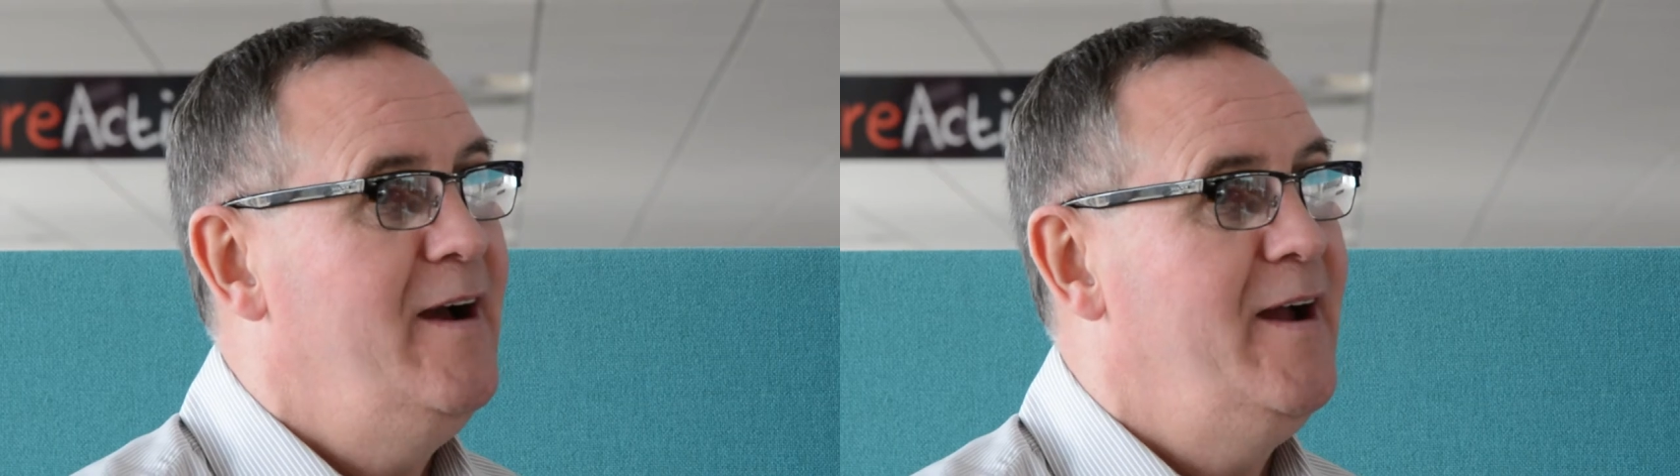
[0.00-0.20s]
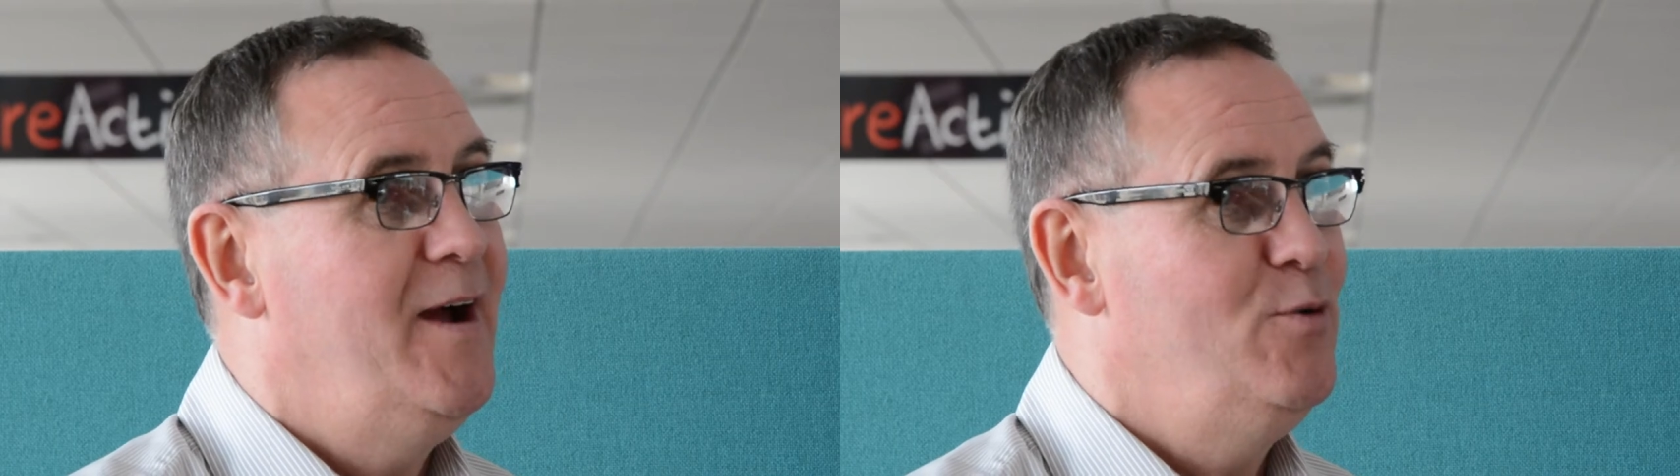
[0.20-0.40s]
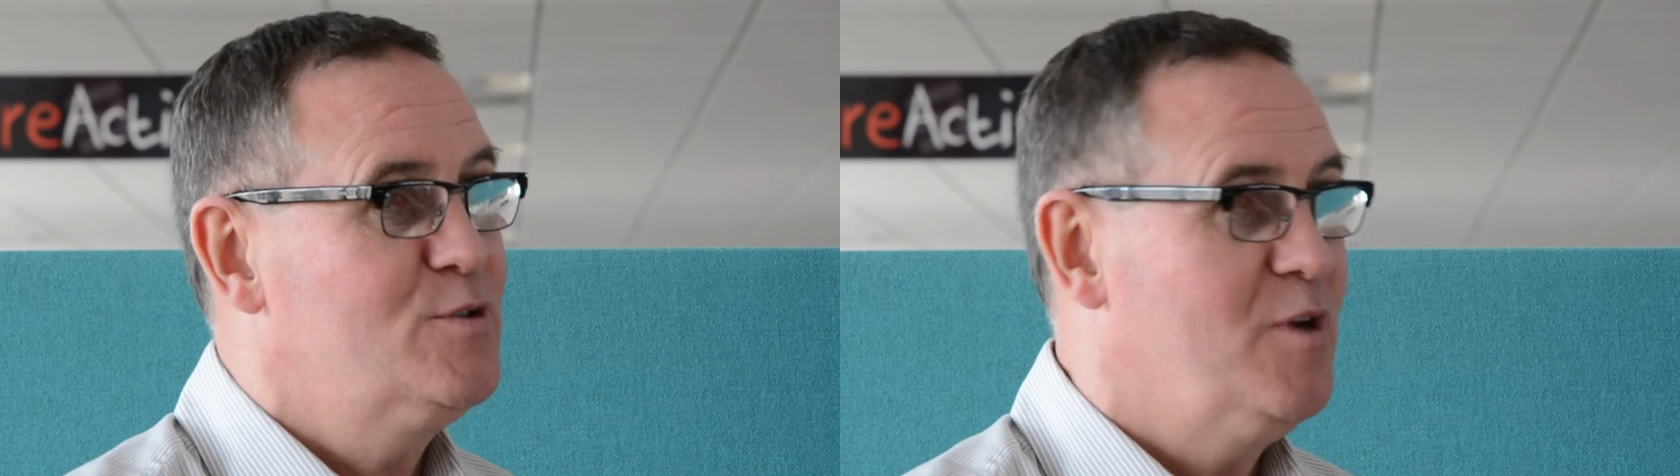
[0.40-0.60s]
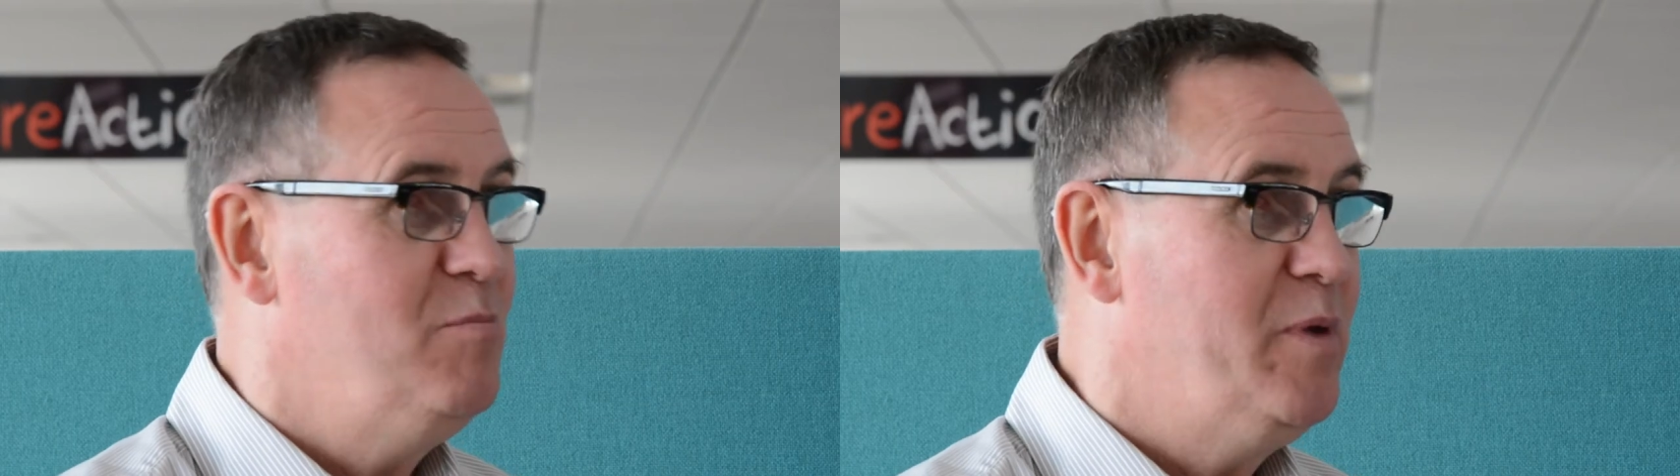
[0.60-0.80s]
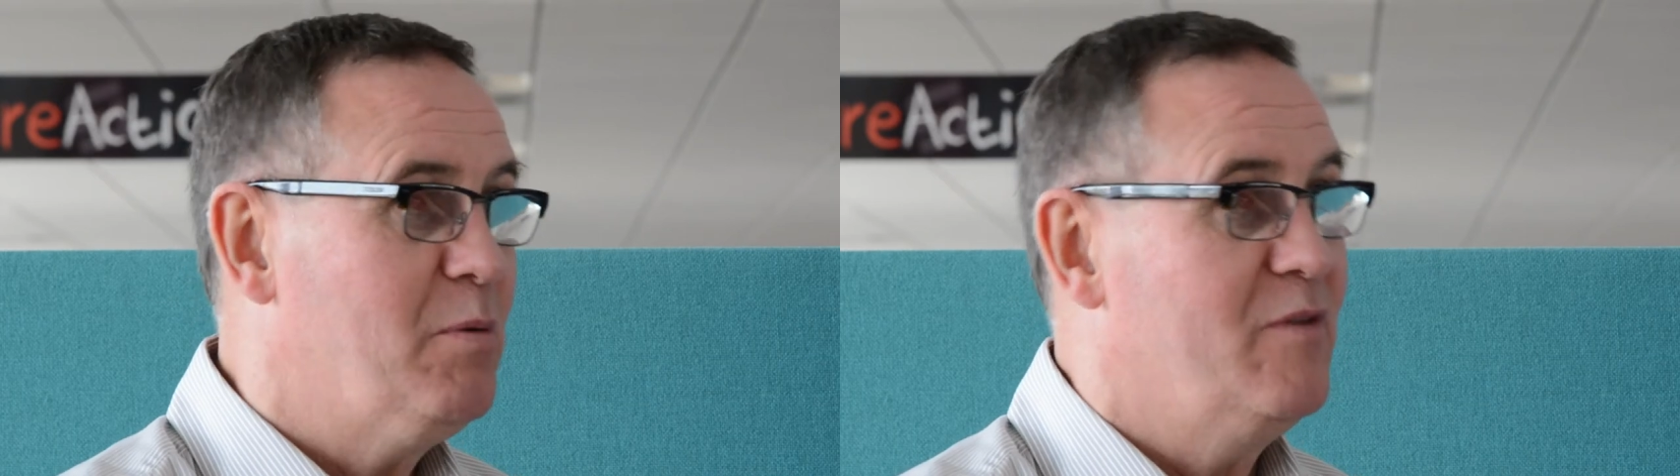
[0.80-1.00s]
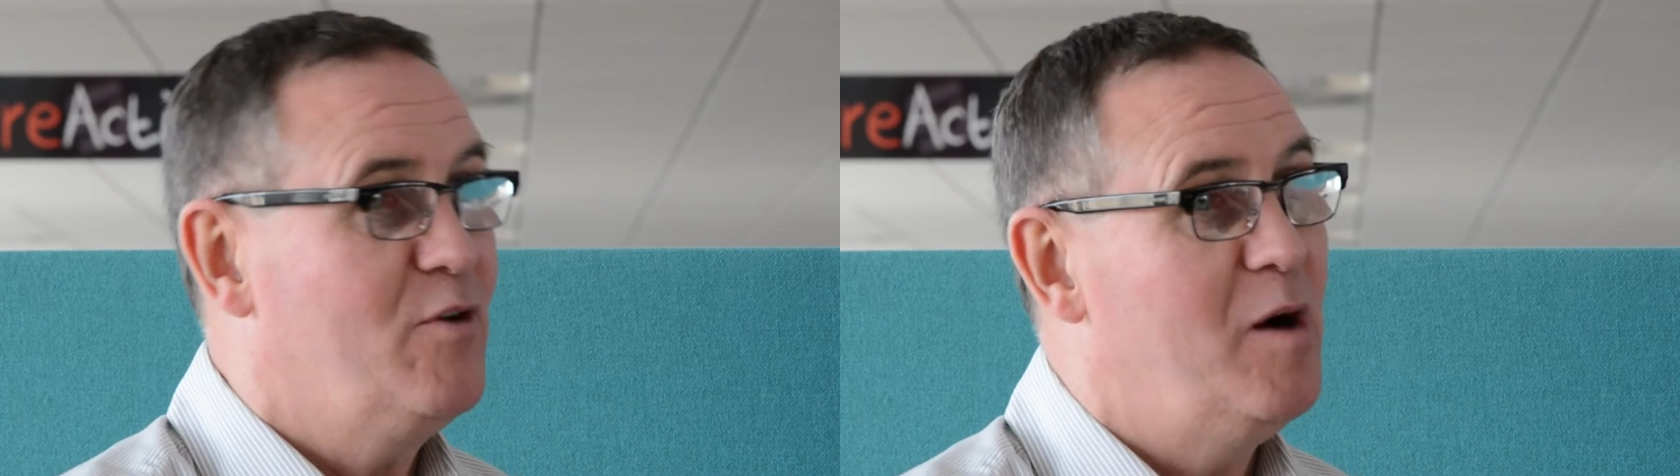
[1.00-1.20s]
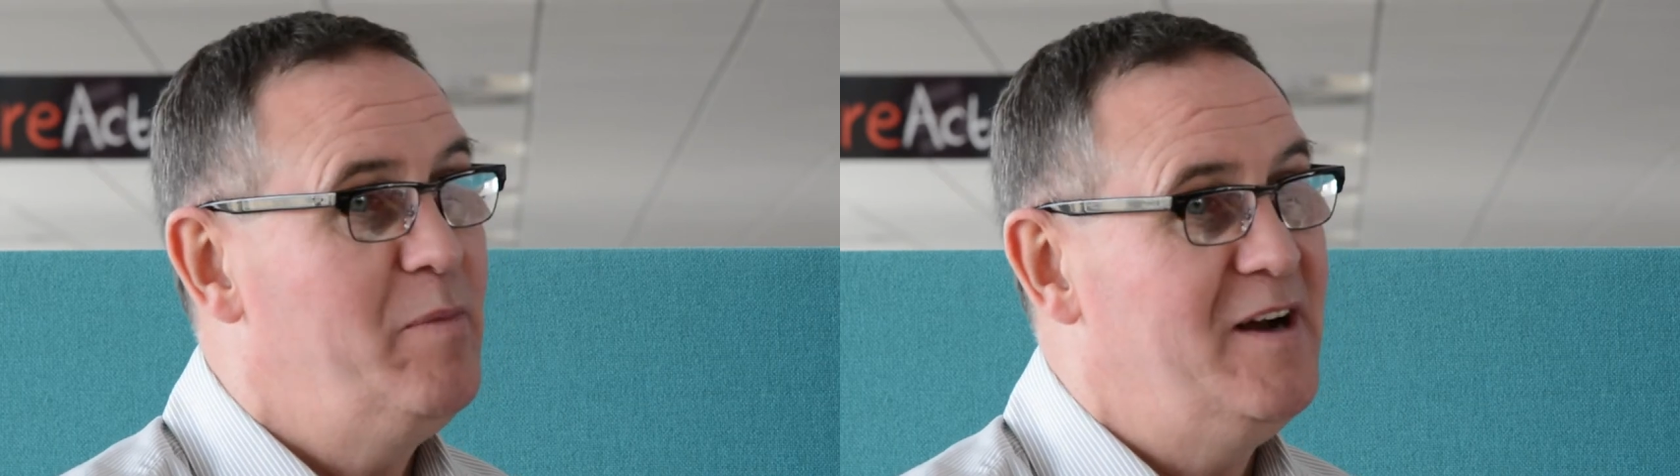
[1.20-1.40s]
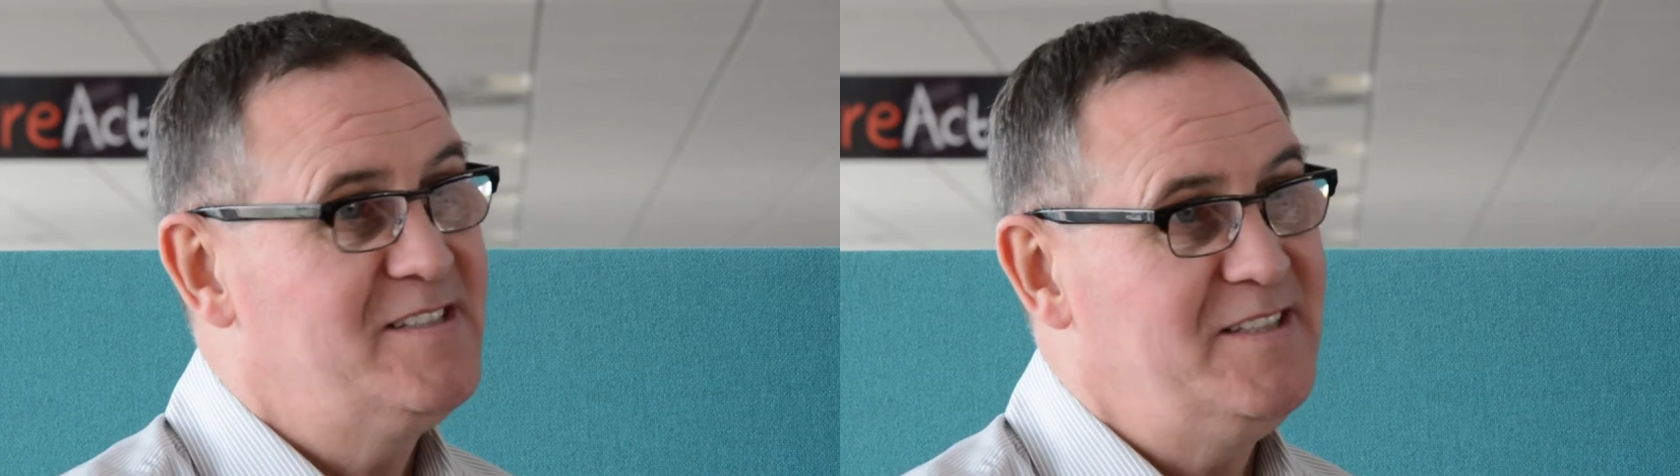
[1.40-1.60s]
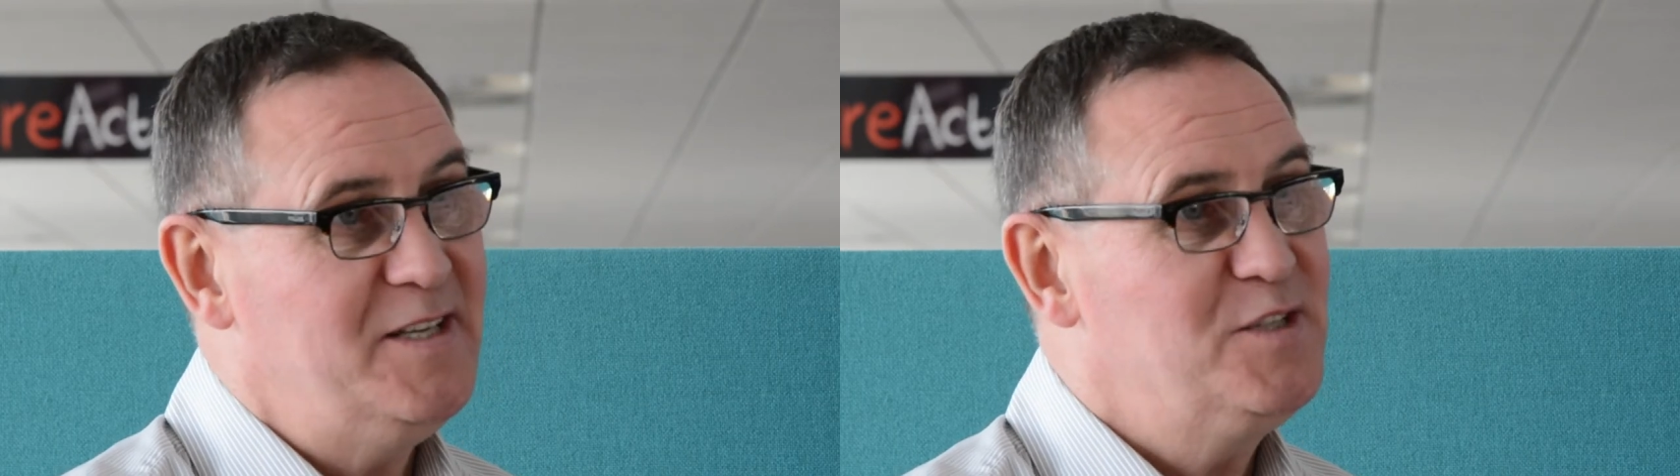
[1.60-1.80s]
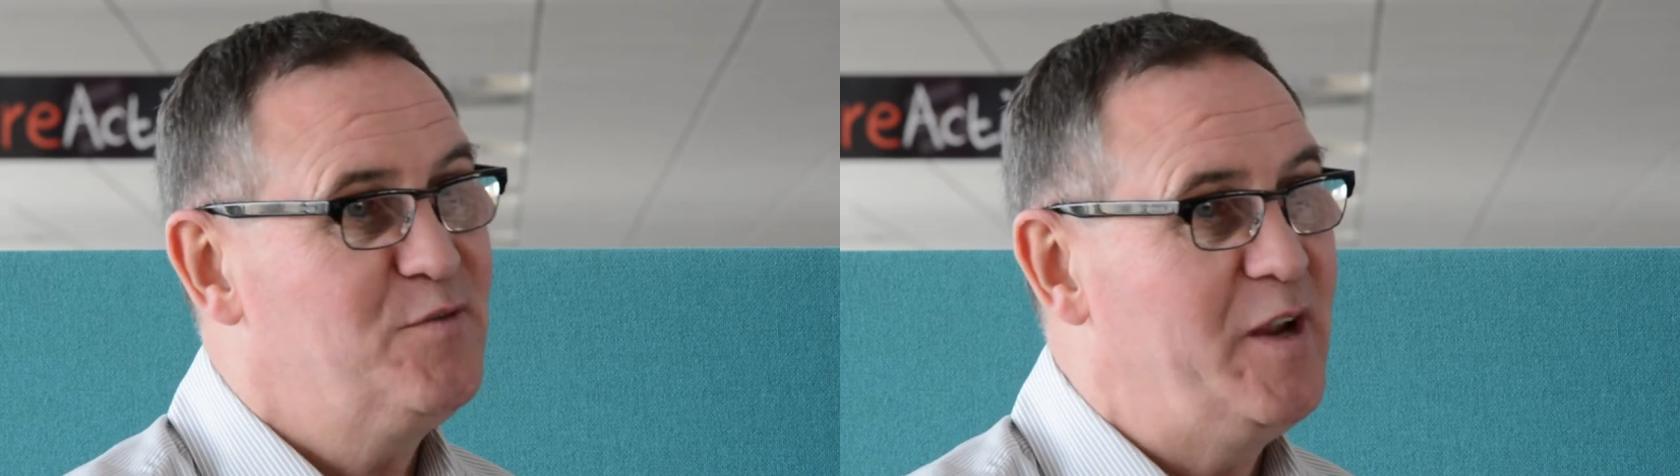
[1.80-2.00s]
I know some people have got a bit of
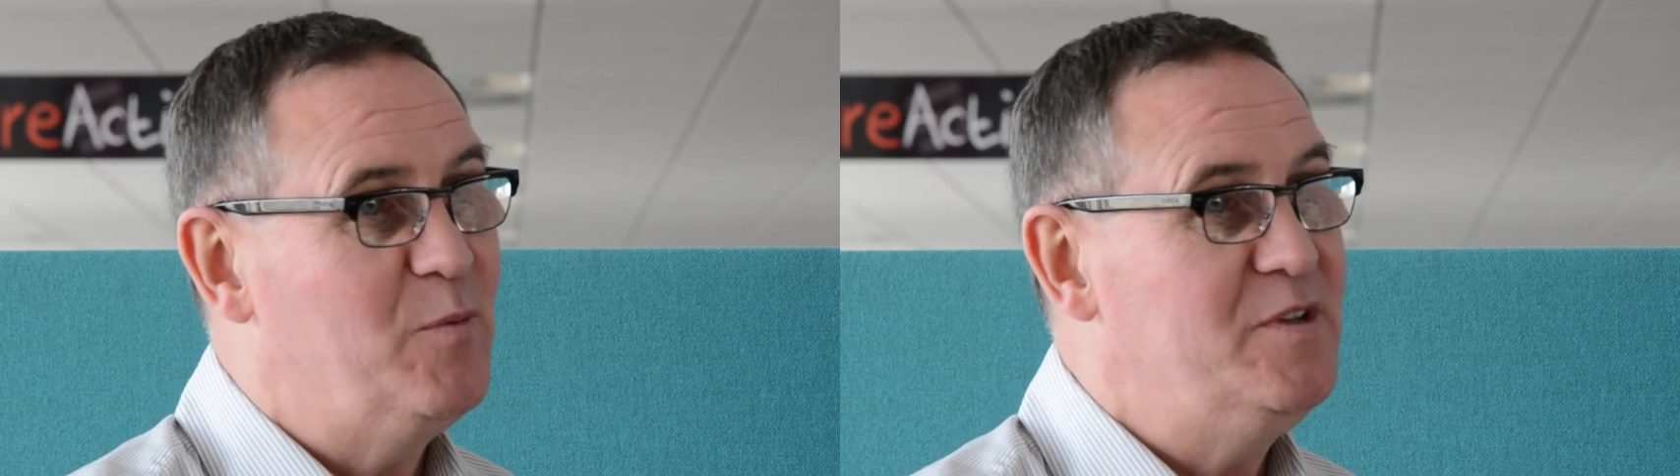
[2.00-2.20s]
stage fright